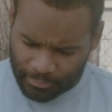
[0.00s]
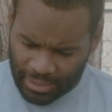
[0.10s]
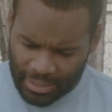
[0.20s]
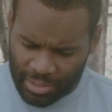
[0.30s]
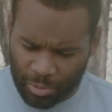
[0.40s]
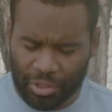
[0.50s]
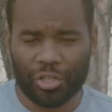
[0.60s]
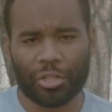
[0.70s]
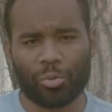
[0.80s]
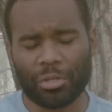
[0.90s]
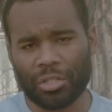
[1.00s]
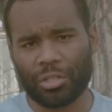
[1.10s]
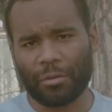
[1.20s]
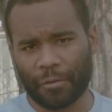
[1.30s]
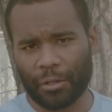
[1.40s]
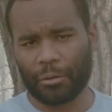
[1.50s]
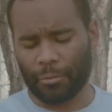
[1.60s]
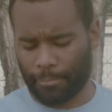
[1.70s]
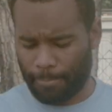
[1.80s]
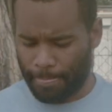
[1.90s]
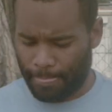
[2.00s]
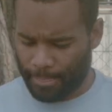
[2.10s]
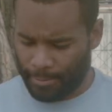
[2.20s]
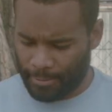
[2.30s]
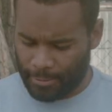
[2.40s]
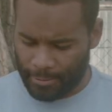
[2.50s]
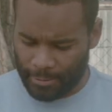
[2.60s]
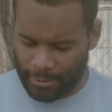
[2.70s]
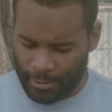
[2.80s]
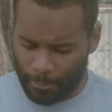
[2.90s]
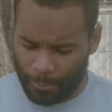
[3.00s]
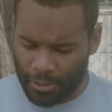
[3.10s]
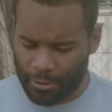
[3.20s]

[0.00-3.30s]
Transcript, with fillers: And that's what the church wants to do for you. We